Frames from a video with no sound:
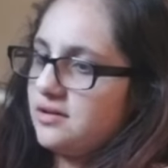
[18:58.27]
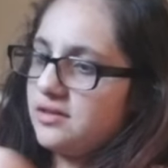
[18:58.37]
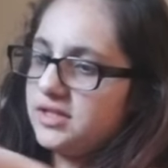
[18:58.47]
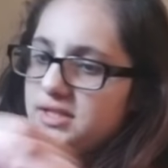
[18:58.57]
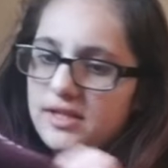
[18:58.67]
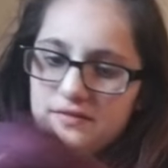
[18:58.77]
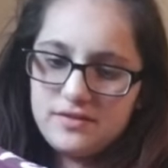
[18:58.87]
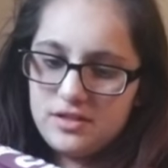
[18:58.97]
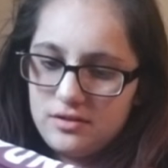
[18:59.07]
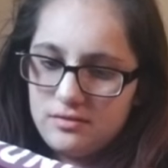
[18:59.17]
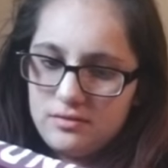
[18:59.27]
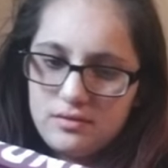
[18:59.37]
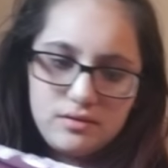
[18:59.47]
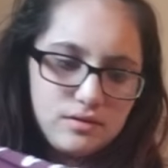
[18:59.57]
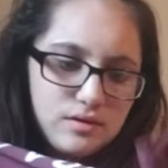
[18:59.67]
there's these two.
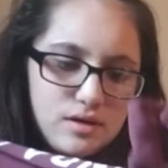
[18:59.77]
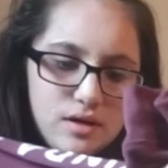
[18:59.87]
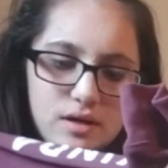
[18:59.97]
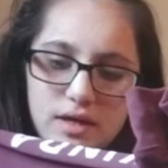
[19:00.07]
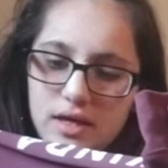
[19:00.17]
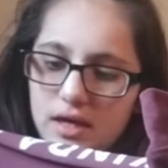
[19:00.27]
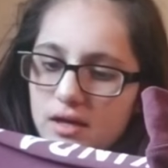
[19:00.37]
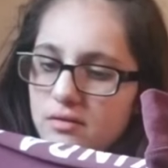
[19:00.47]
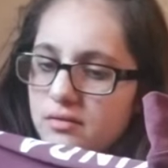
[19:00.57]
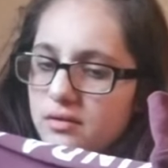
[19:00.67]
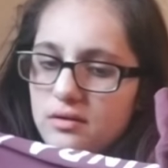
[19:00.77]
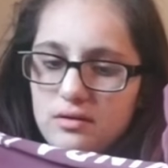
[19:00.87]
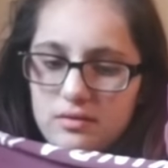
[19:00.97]
King